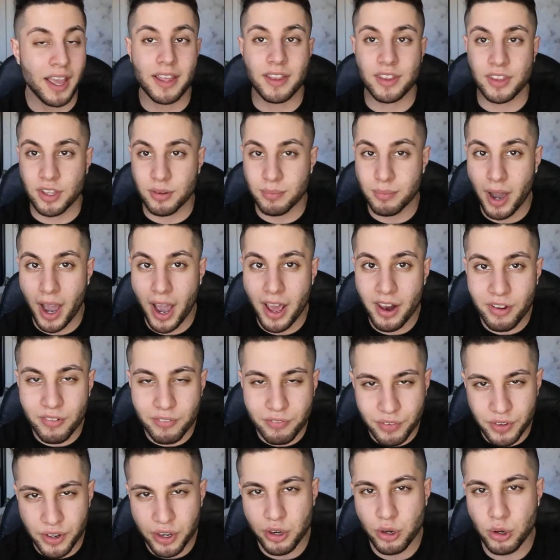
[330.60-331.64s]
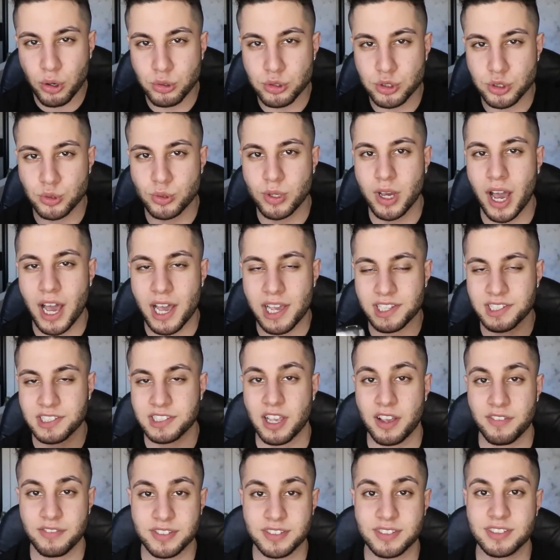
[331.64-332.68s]
The amount of videos you guys
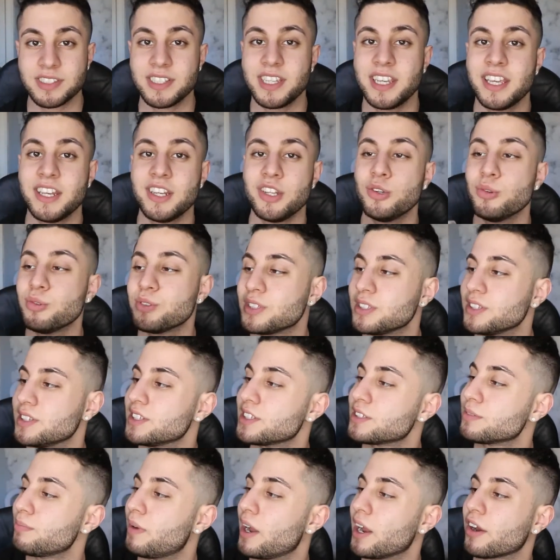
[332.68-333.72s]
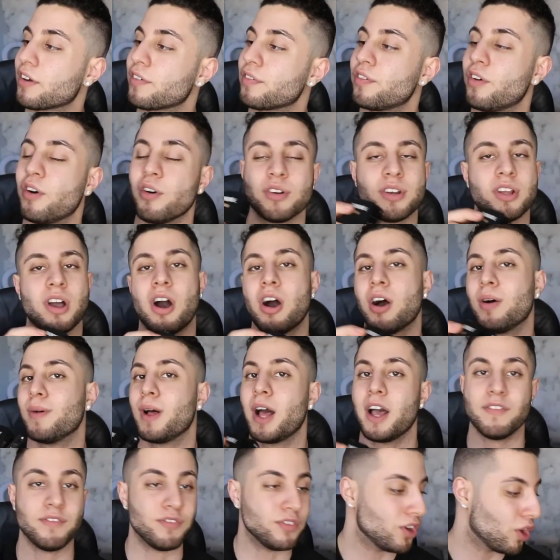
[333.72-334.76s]
have seen using this microphone, y'all
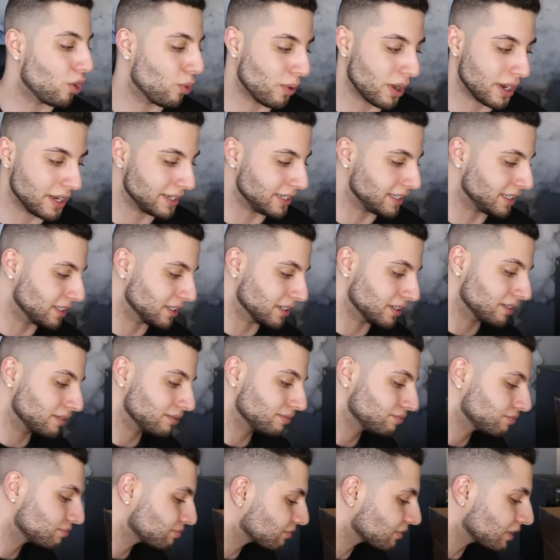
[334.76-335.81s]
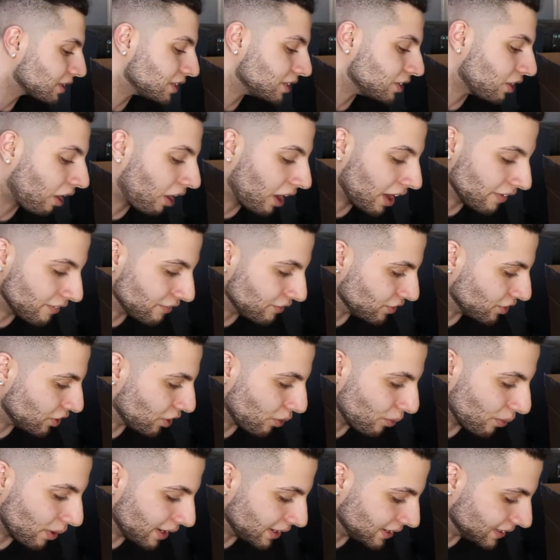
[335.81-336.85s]
have no idea.
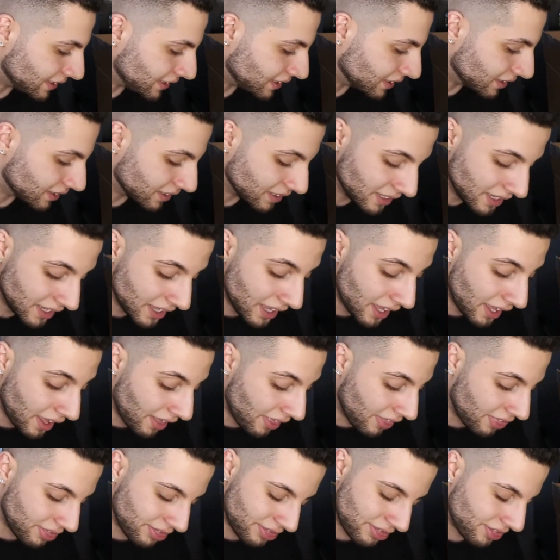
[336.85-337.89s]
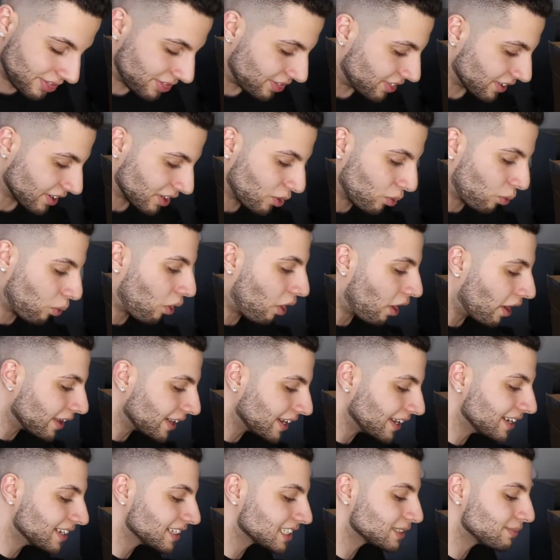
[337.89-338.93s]
The
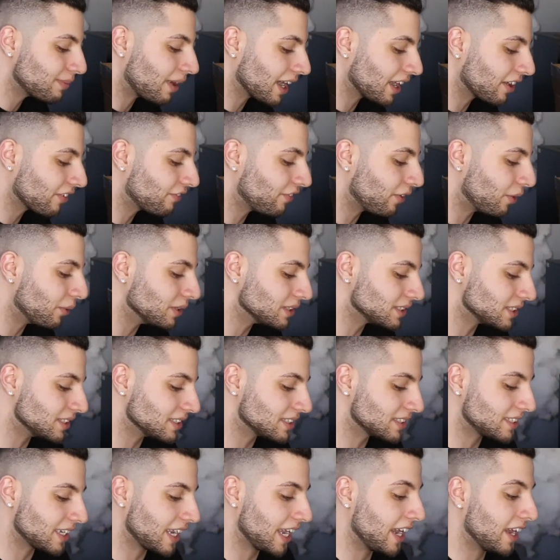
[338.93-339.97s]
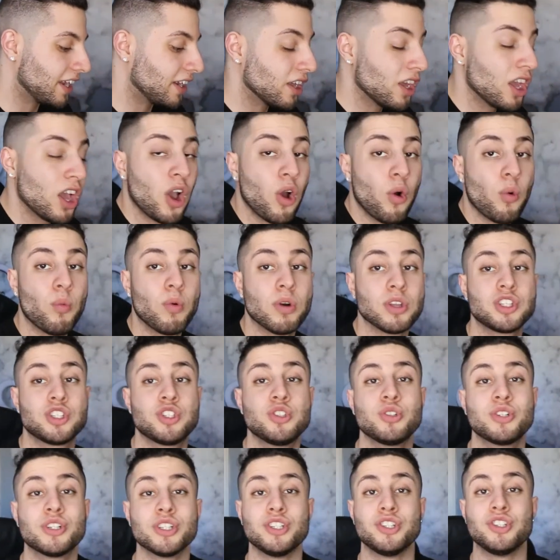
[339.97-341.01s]
quality of this microphone is insane. What
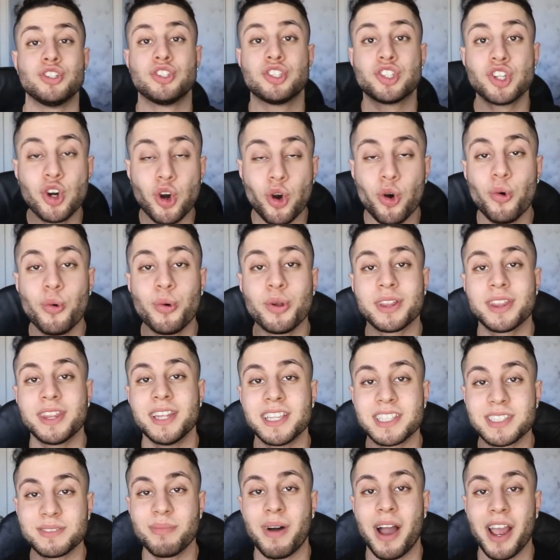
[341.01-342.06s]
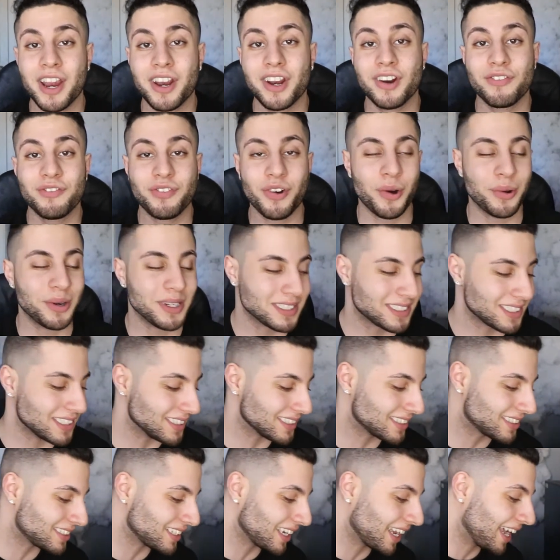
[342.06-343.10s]
you could do with this microphone is
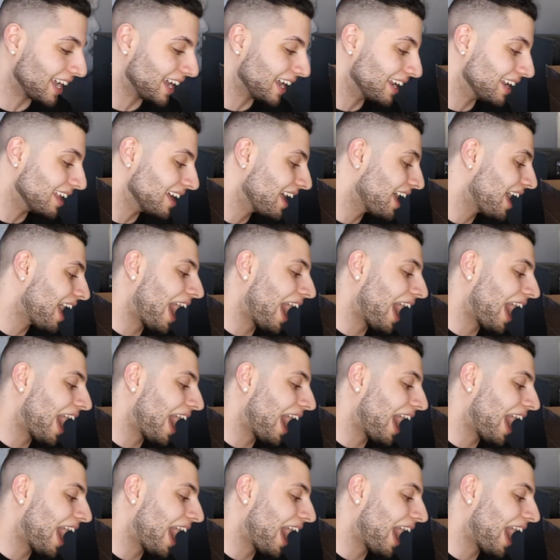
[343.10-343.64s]
insane.